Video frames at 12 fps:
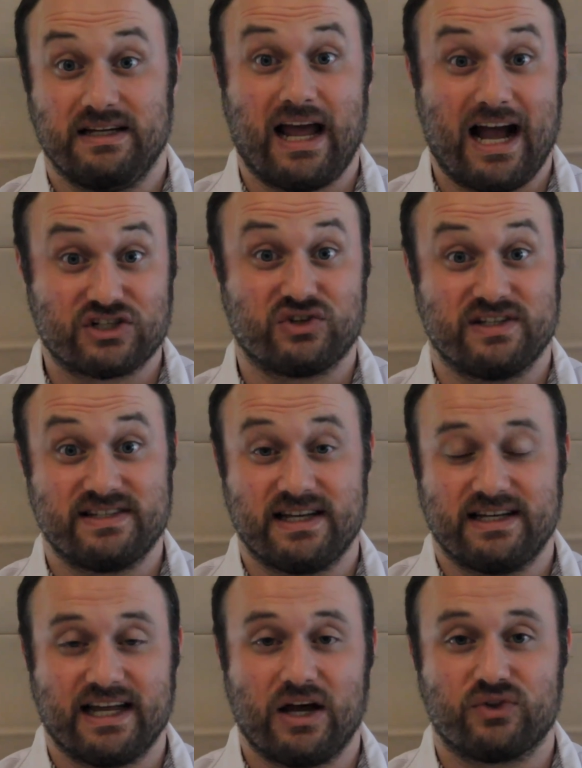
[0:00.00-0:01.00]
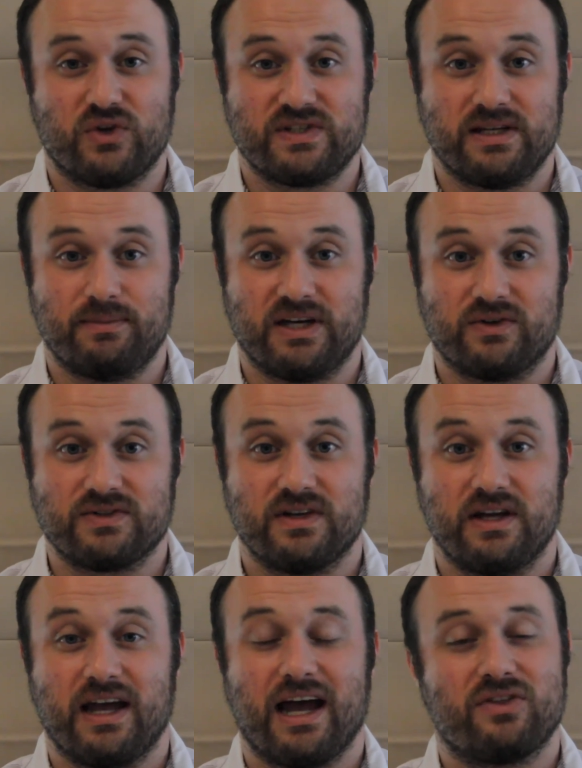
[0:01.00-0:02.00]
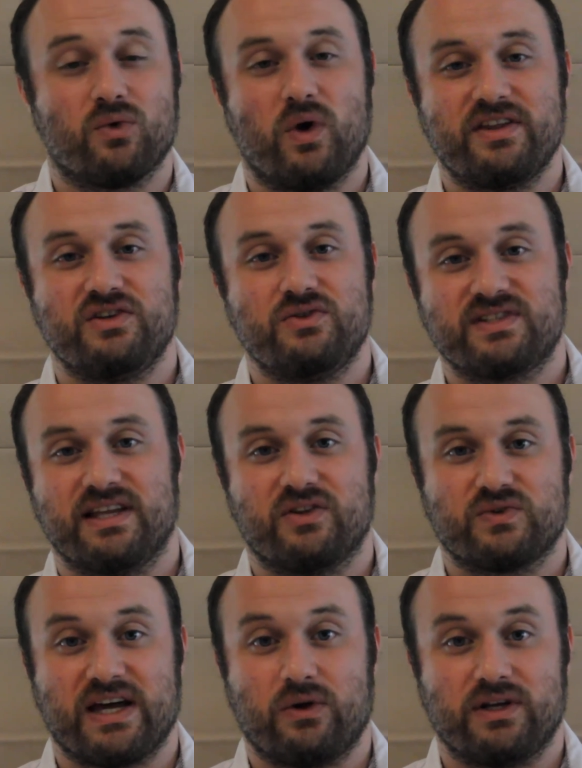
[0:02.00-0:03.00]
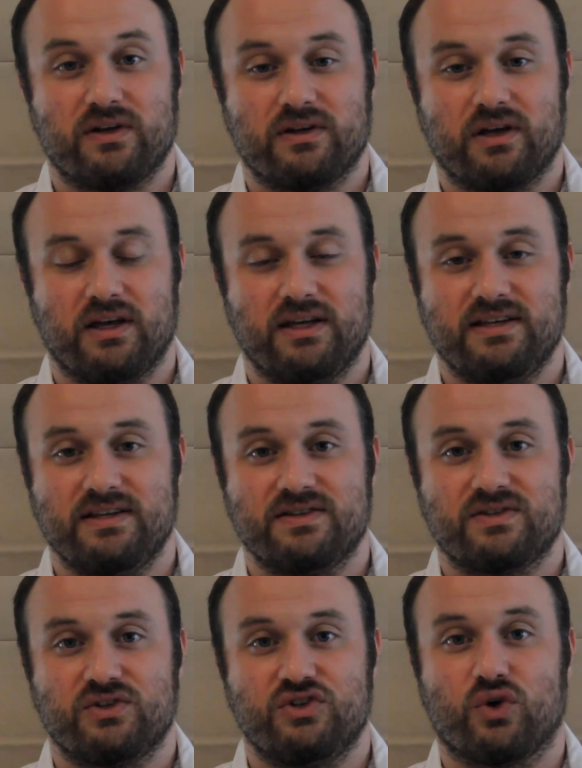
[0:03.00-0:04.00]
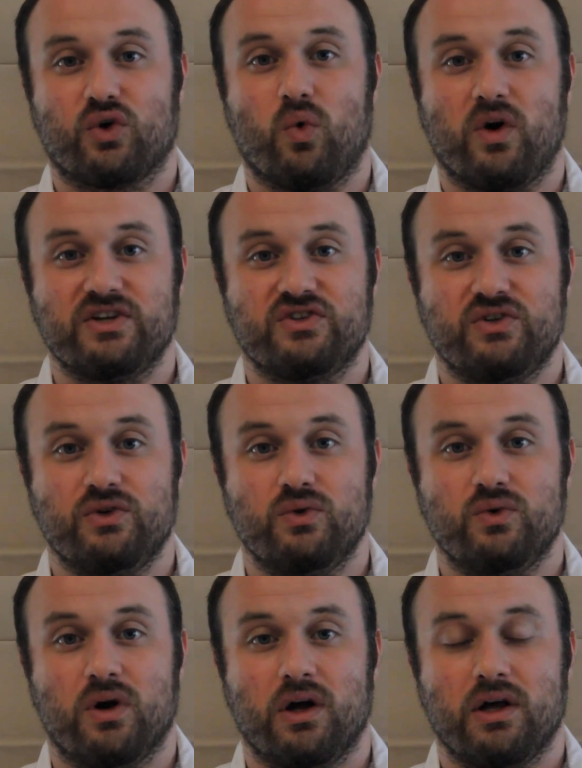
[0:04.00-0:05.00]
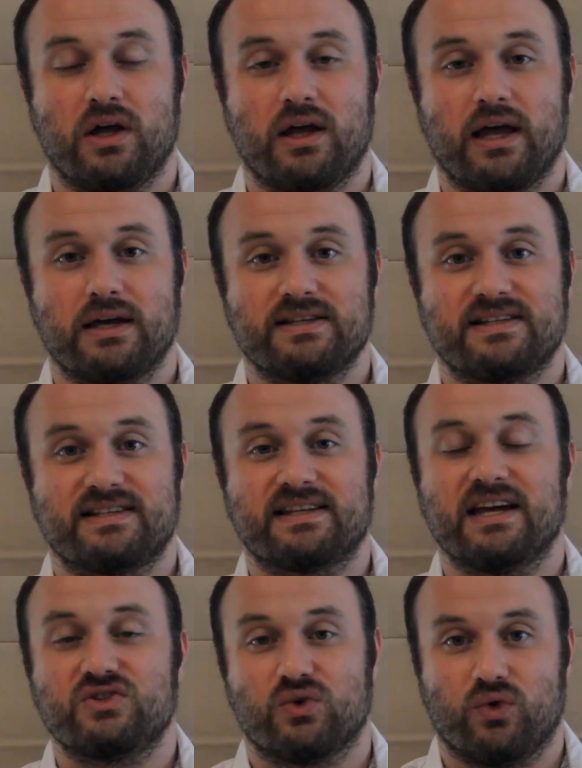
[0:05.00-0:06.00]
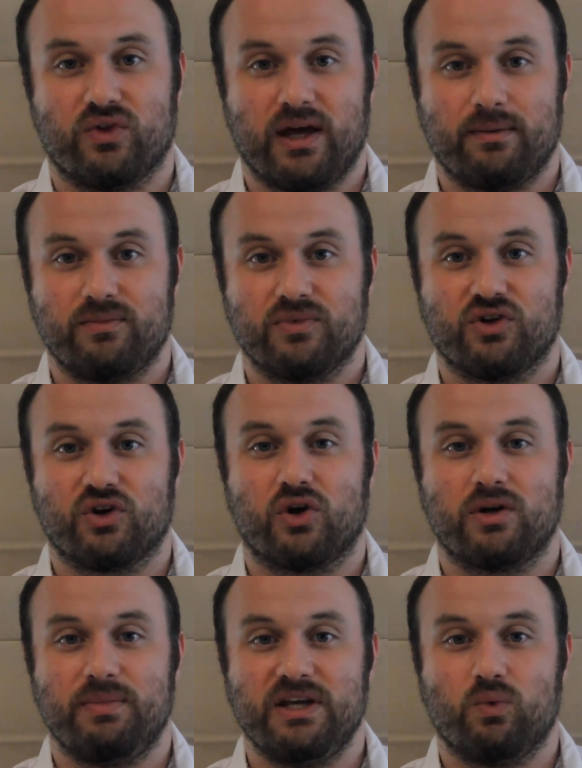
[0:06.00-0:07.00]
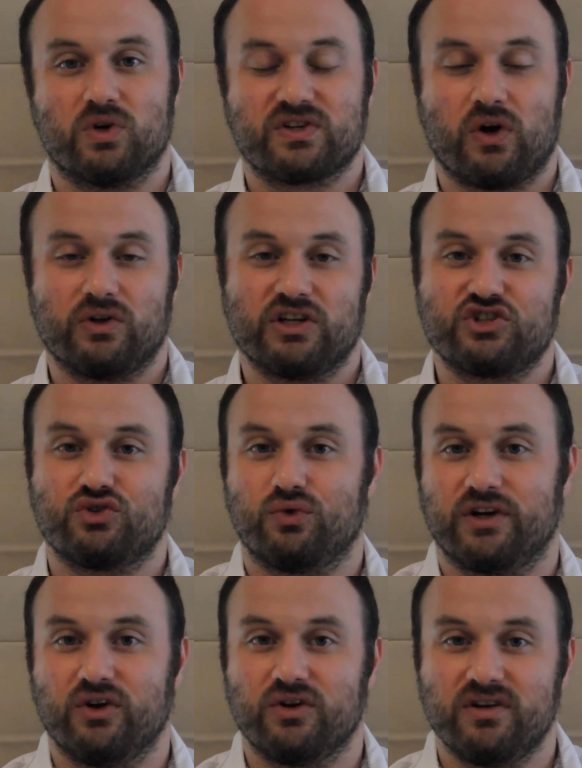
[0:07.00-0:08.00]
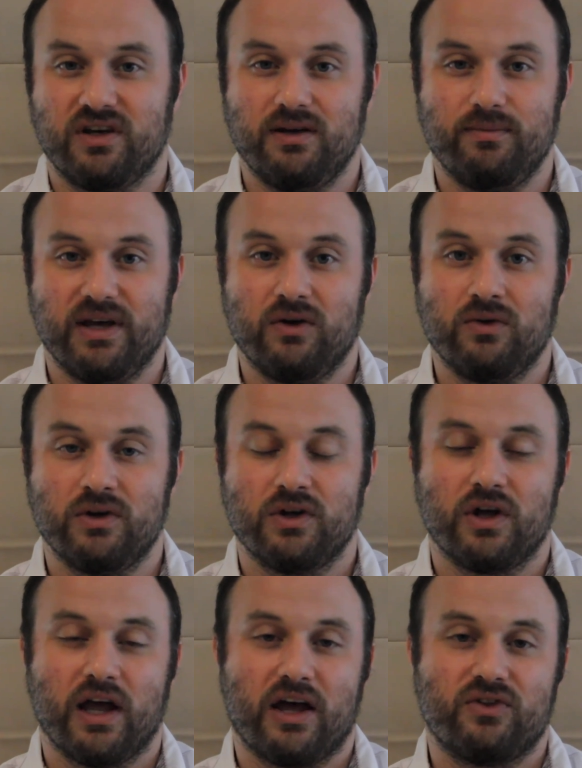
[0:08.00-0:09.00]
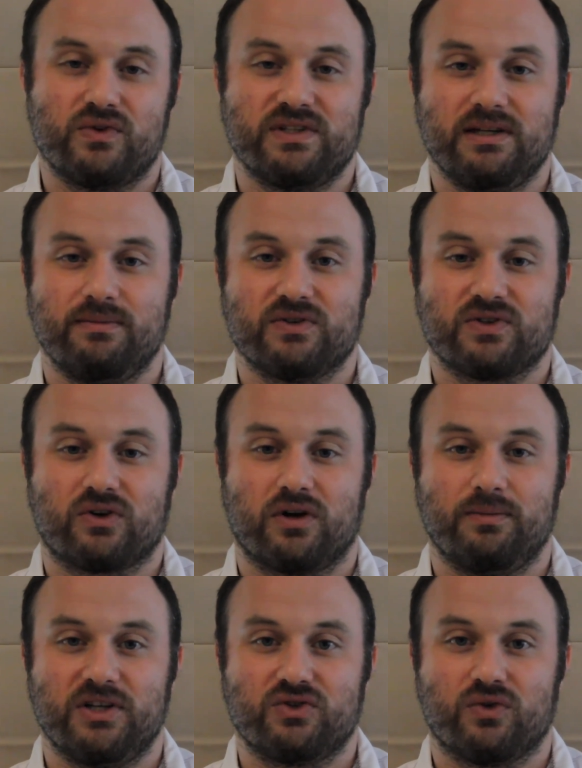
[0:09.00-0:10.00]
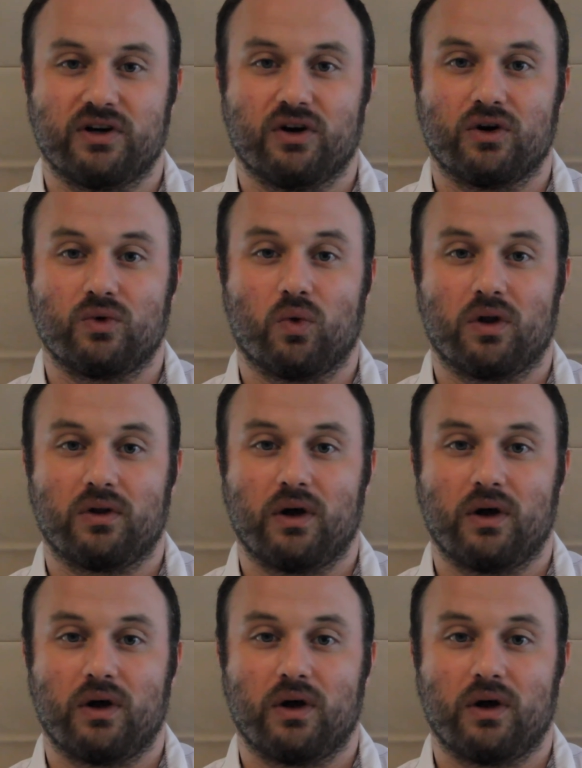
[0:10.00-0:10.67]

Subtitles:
actually sending out those emails, and the way that you send those out is you're going to schedule them. They're going to be what's called a triggered email, and those emails are going to be triggered.